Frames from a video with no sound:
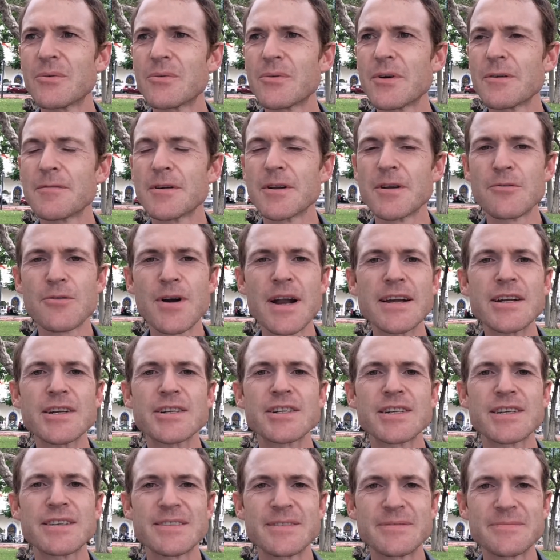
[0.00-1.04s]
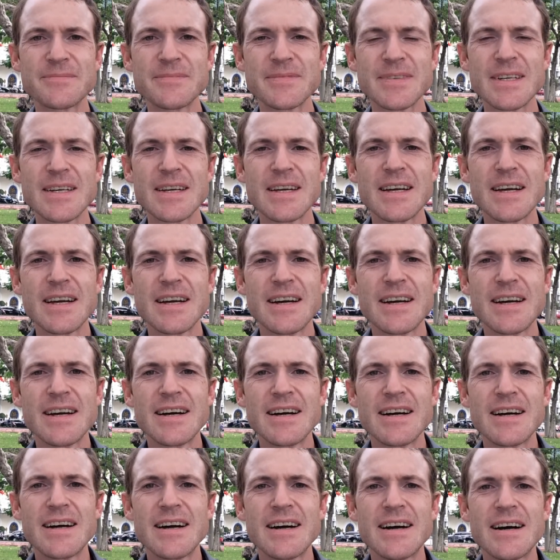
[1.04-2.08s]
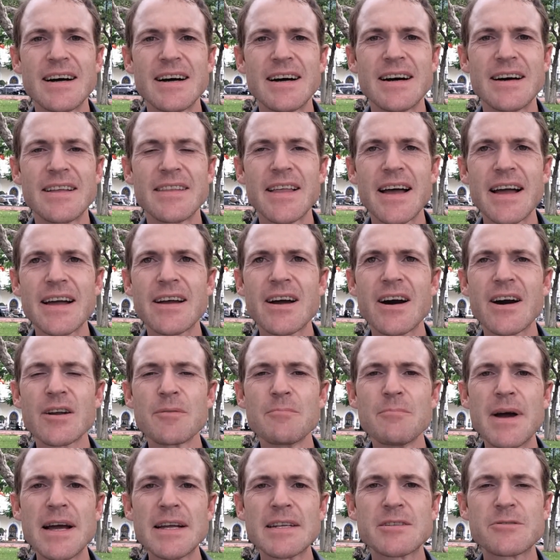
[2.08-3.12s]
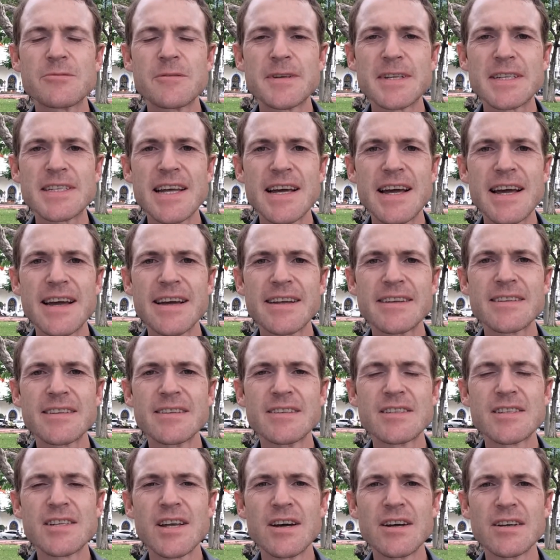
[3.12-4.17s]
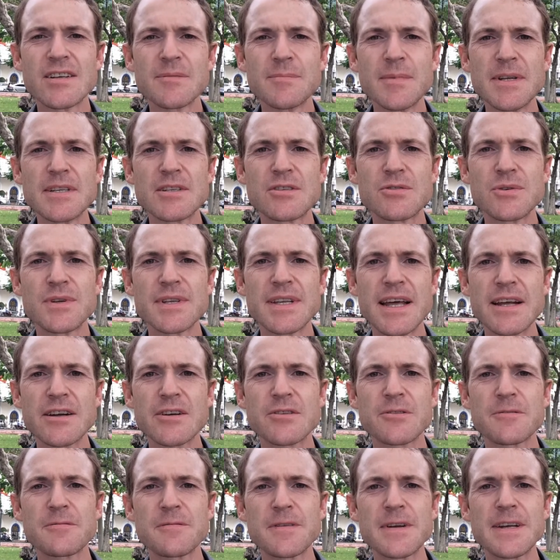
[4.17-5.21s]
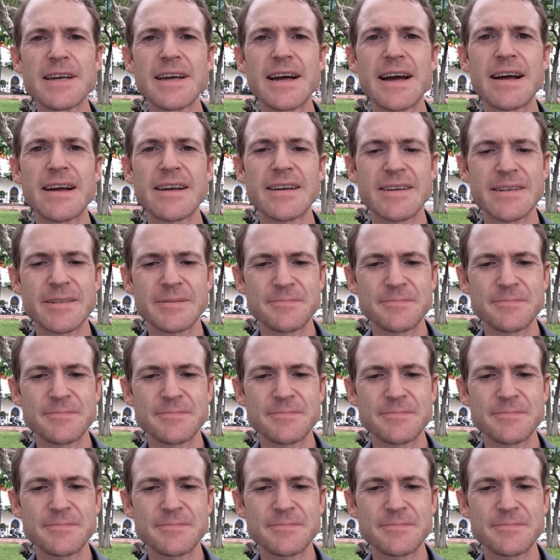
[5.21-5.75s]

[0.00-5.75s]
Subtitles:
with an erection. That kind of messed with his head and turned him into a necrophiliac.